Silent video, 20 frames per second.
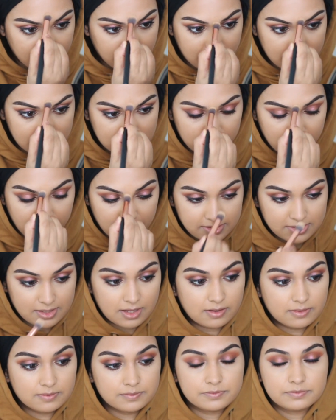That's
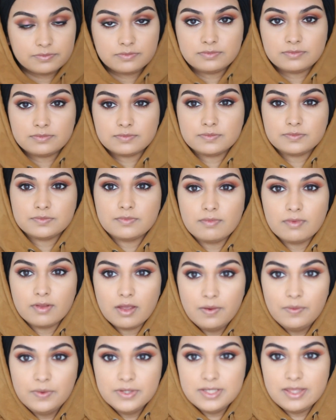better.
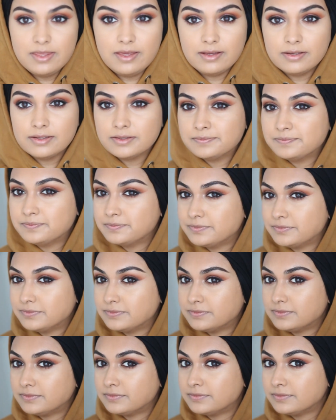What do you think?
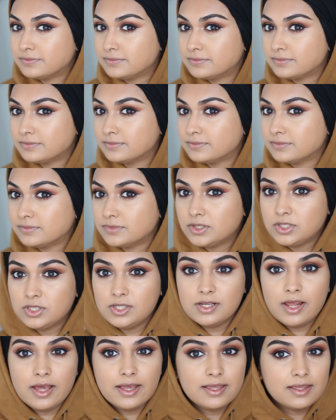Do
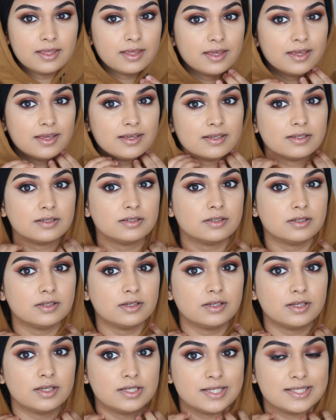you like it?
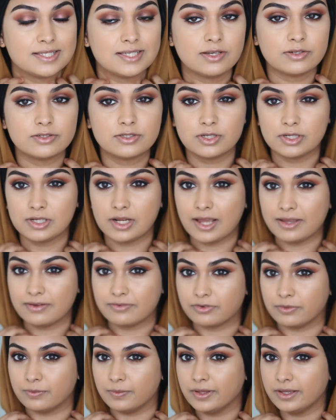Does it look too light
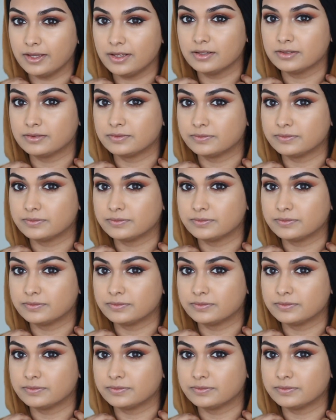for me?